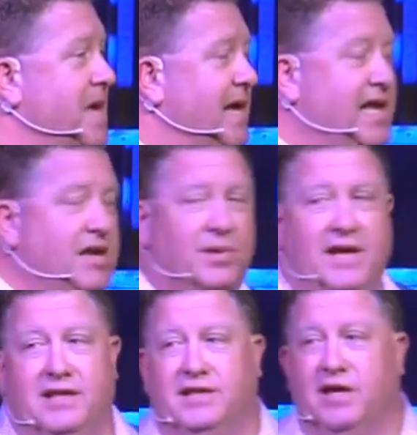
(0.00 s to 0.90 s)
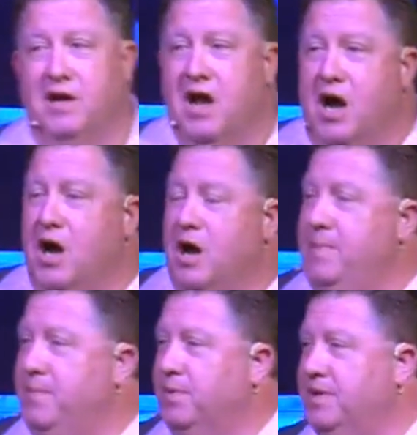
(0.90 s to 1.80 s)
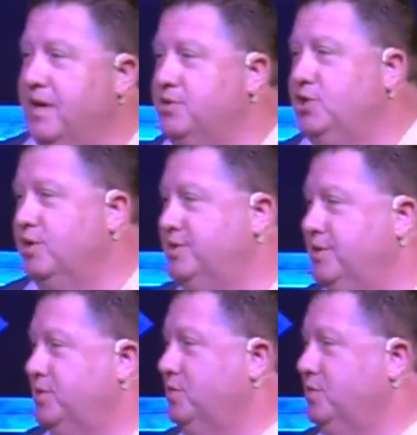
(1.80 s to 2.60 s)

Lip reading: Can you believe that there are people in other churches